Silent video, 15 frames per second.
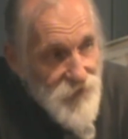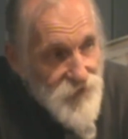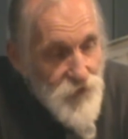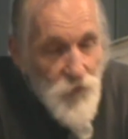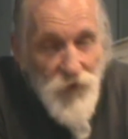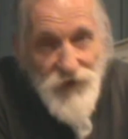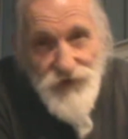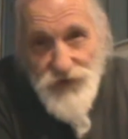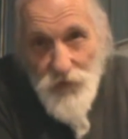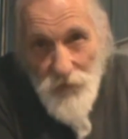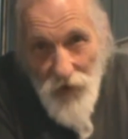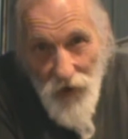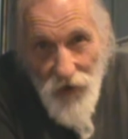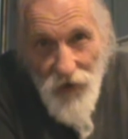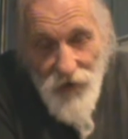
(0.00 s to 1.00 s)
The ones you
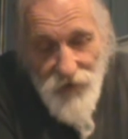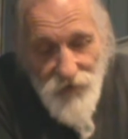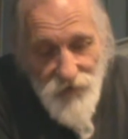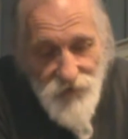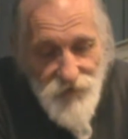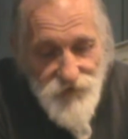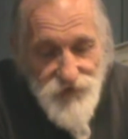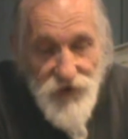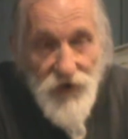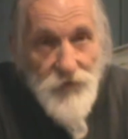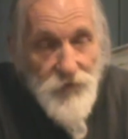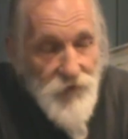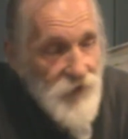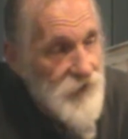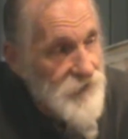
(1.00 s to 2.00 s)
buy,
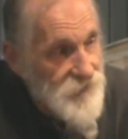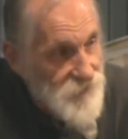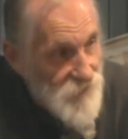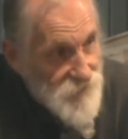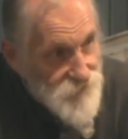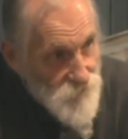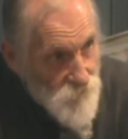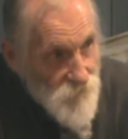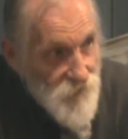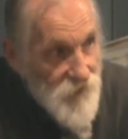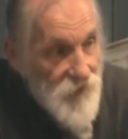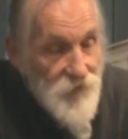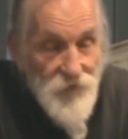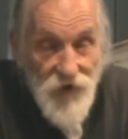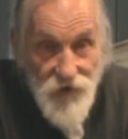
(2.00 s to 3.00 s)
generally, like the one
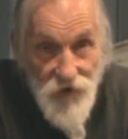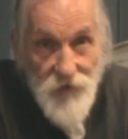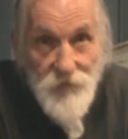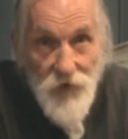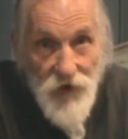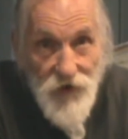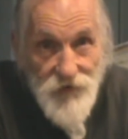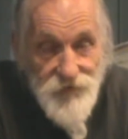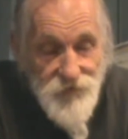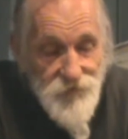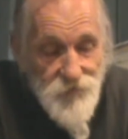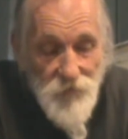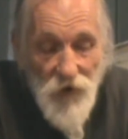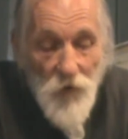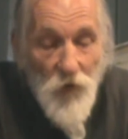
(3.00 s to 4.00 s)
that I bought, or
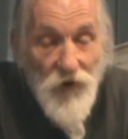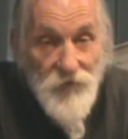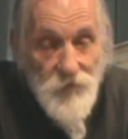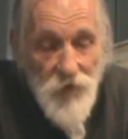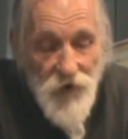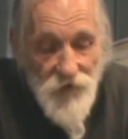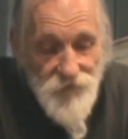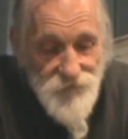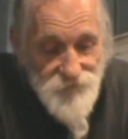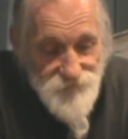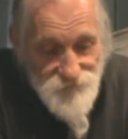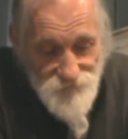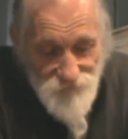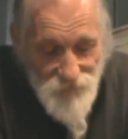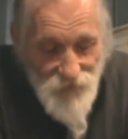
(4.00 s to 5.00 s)
my wife bought,
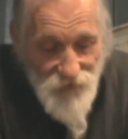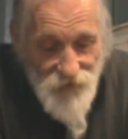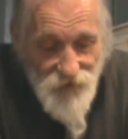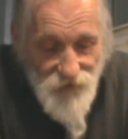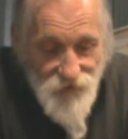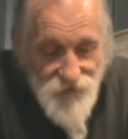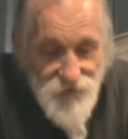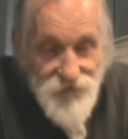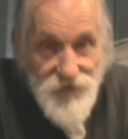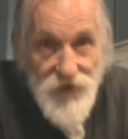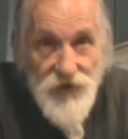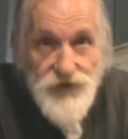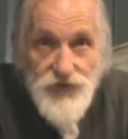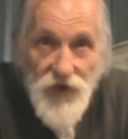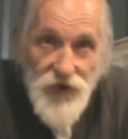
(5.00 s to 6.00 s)

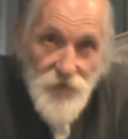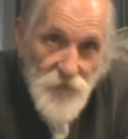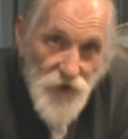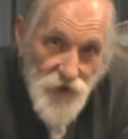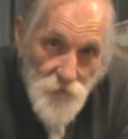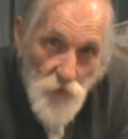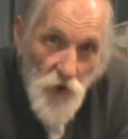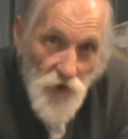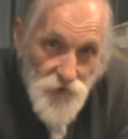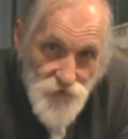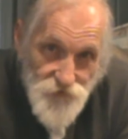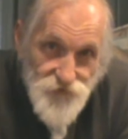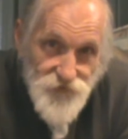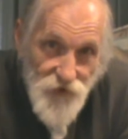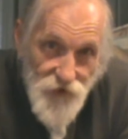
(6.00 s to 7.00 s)
they try to make them all
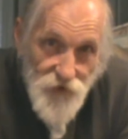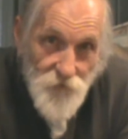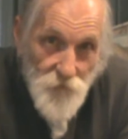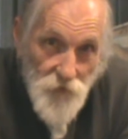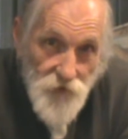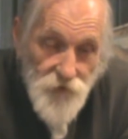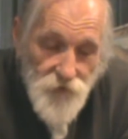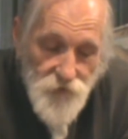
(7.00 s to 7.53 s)
the same.